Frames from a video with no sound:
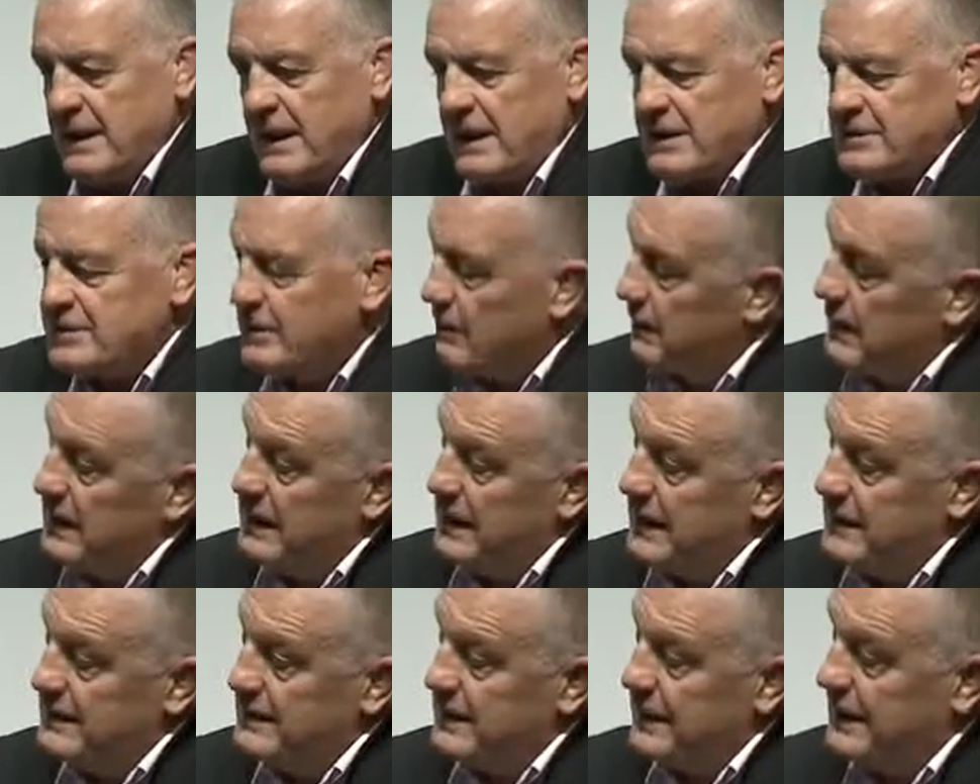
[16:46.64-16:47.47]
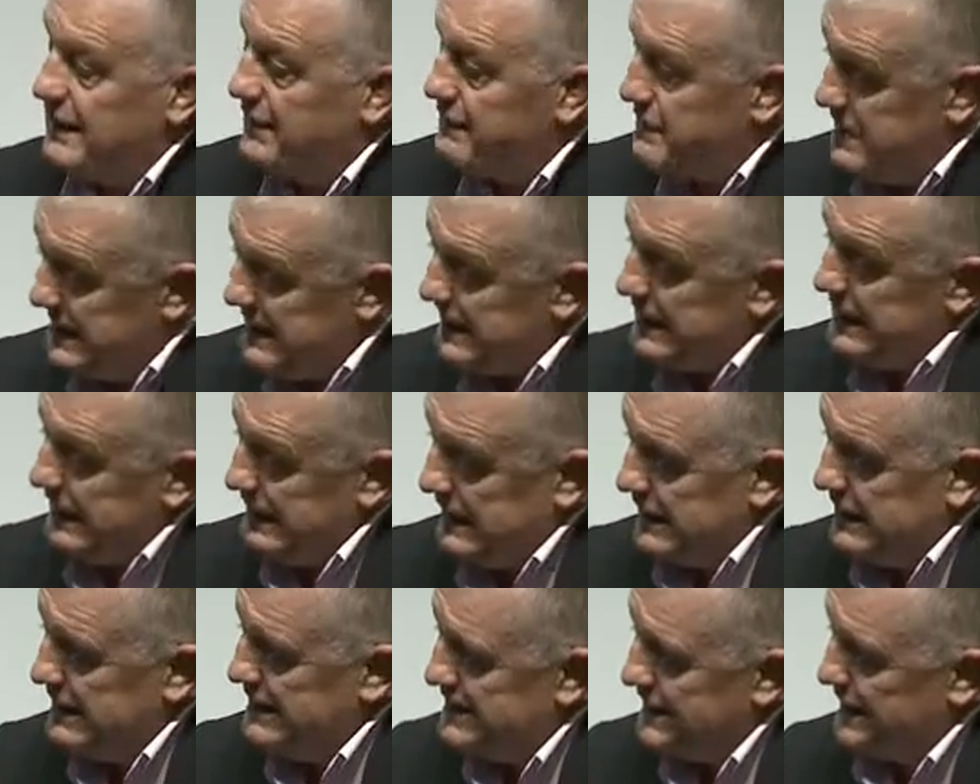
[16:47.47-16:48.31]
So I have little
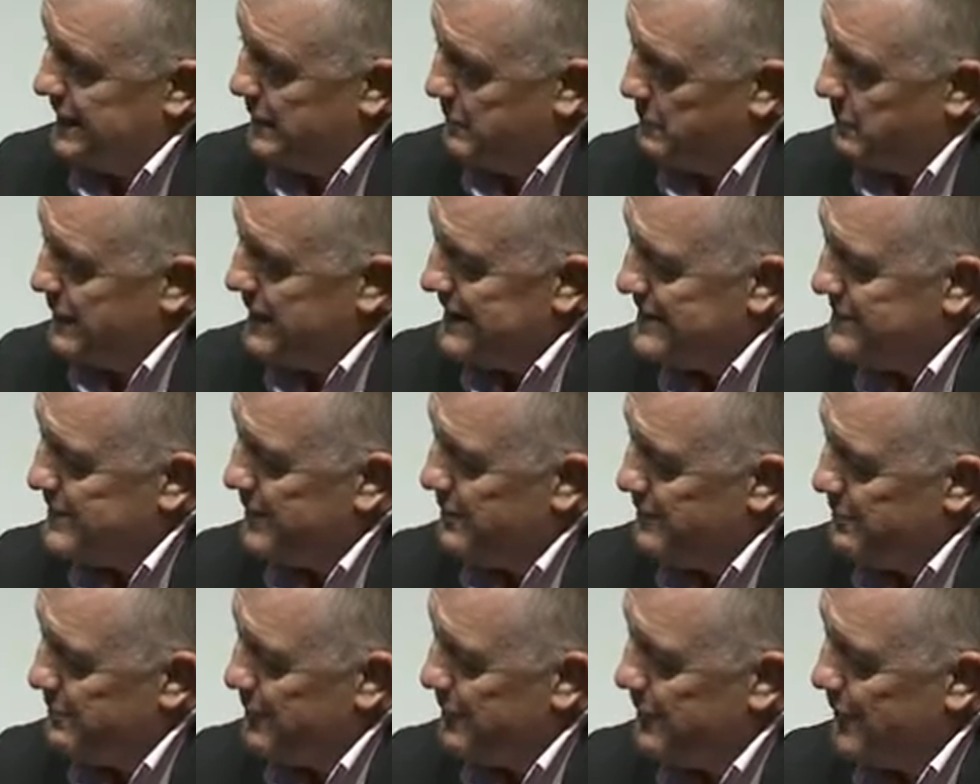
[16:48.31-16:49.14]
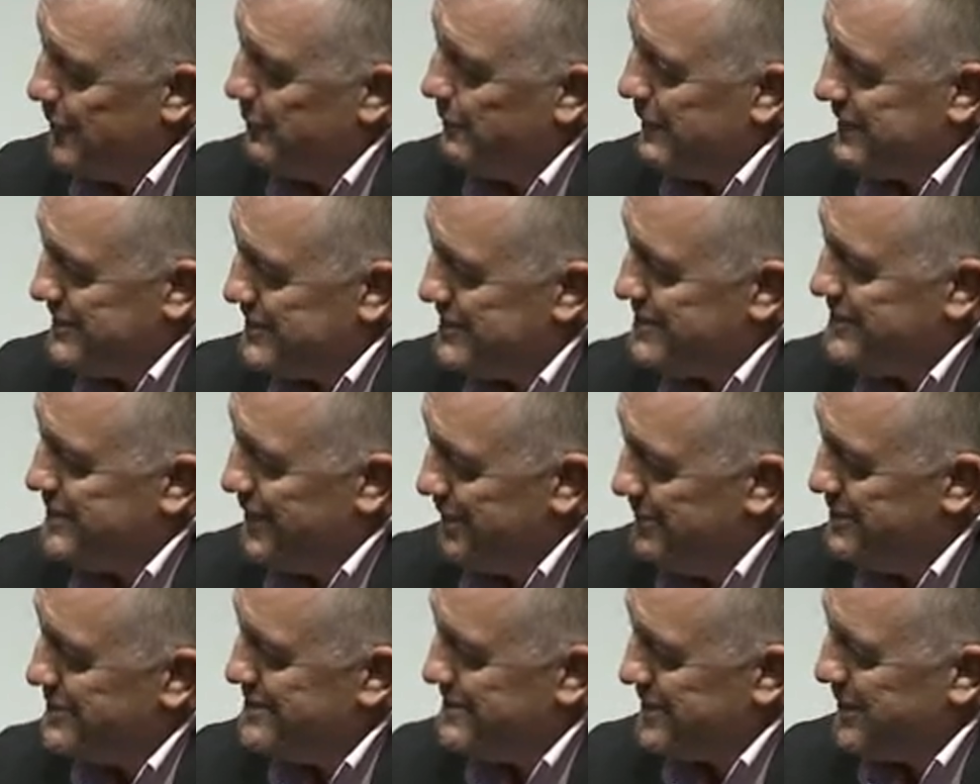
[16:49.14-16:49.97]
idea where it's going to go. I just know
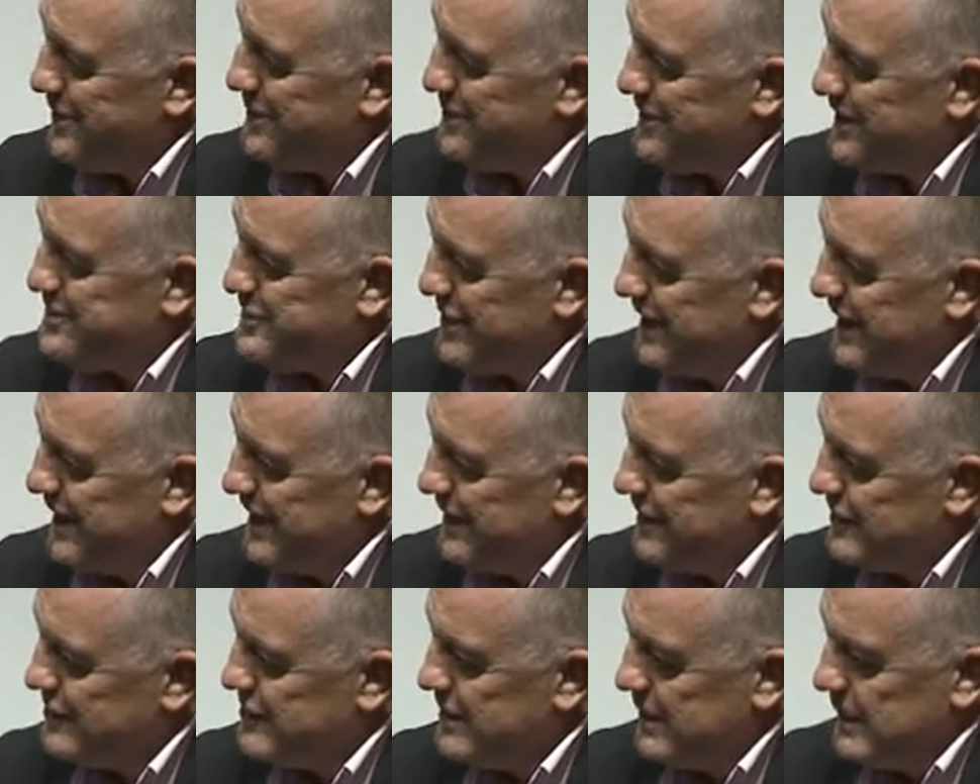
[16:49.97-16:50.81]
it's going to change.